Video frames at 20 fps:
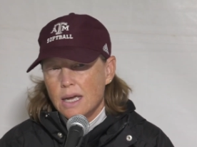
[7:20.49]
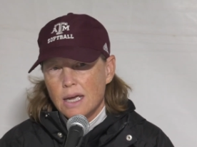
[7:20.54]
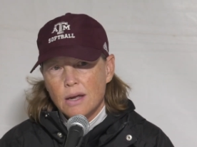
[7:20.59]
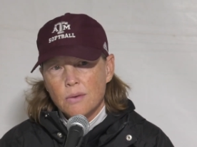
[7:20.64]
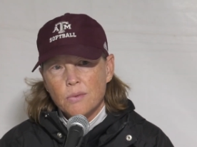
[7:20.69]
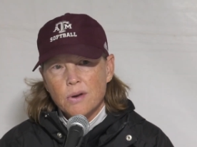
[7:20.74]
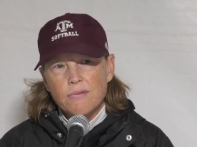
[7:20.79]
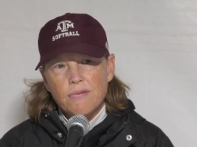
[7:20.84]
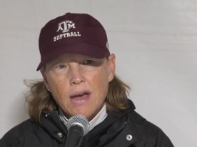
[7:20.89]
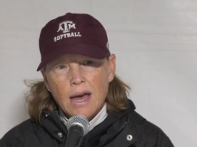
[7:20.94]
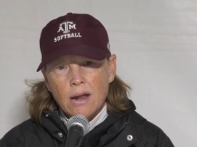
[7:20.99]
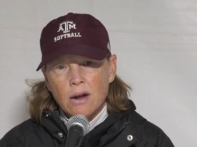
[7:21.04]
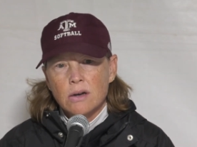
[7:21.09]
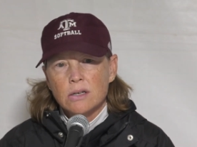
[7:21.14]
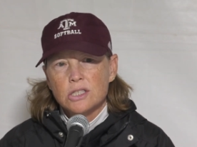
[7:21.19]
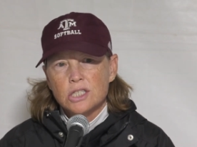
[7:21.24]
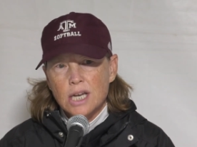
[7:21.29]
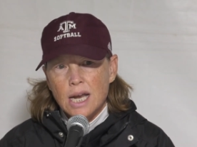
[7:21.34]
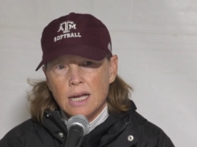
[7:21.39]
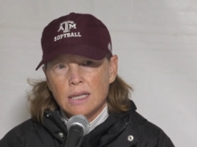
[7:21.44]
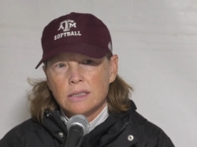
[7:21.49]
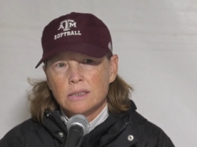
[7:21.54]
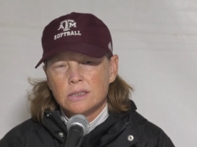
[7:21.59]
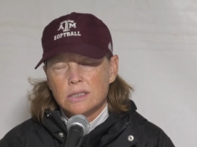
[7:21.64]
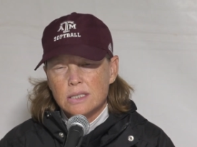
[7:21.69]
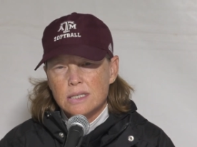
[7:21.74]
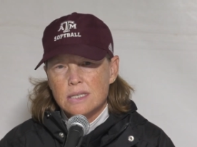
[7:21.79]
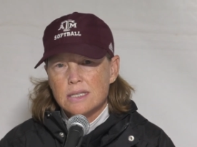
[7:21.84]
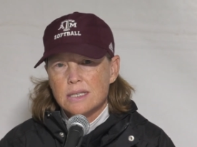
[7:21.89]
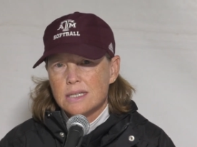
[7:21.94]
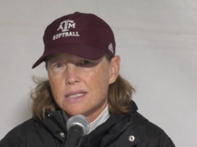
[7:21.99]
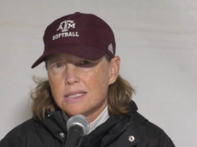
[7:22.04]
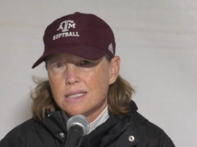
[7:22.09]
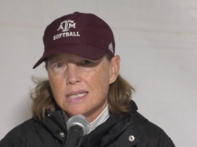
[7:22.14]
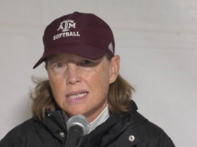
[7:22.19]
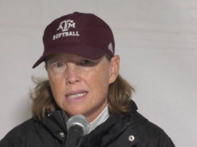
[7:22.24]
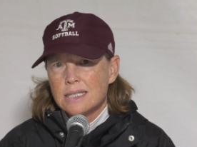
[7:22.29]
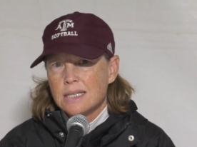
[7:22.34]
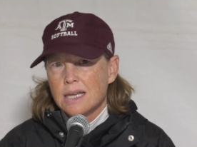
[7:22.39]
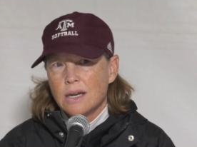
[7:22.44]
And we've had our challenges this
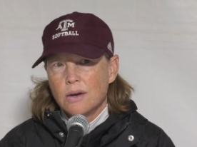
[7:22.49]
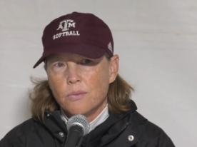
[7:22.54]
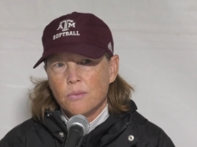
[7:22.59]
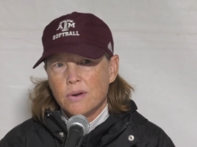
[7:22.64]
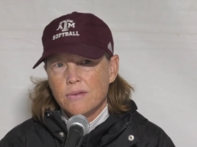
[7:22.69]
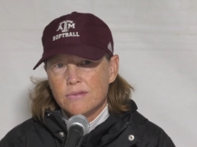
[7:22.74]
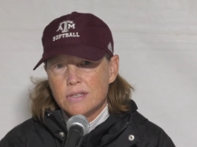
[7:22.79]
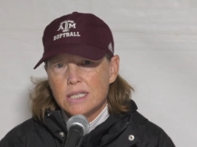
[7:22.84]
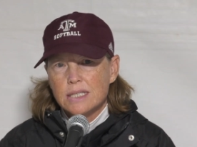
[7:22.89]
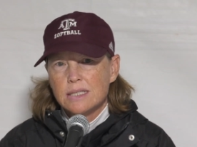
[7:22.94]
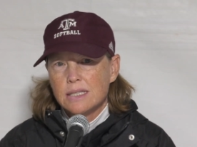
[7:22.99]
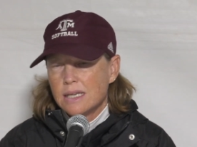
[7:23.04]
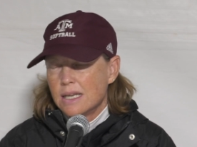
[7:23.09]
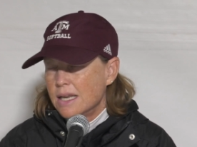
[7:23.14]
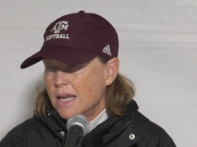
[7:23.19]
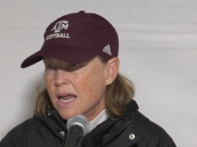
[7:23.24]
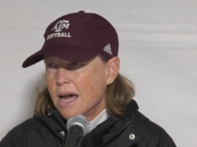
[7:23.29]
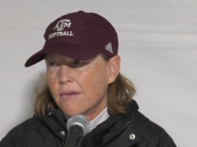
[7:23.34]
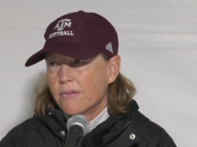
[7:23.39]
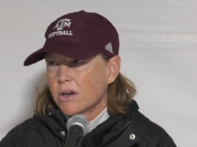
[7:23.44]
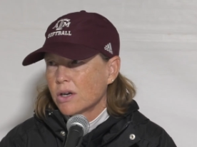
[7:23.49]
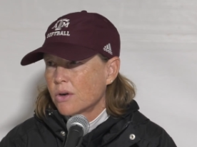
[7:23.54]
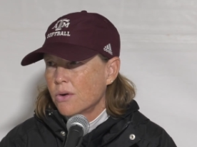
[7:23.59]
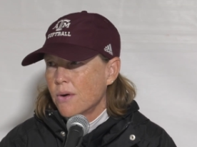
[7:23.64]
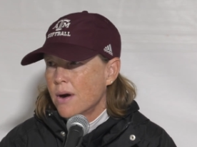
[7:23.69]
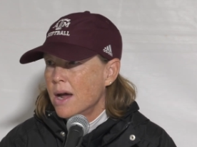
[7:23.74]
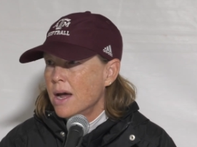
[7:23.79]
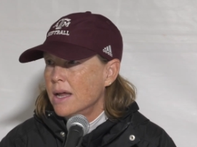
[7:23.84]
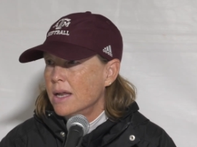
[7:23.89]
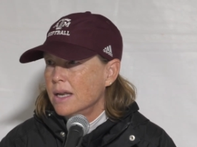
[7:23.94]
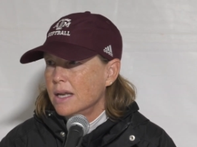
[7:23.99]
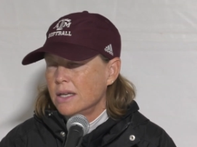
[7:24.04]
season, and we've just never quit.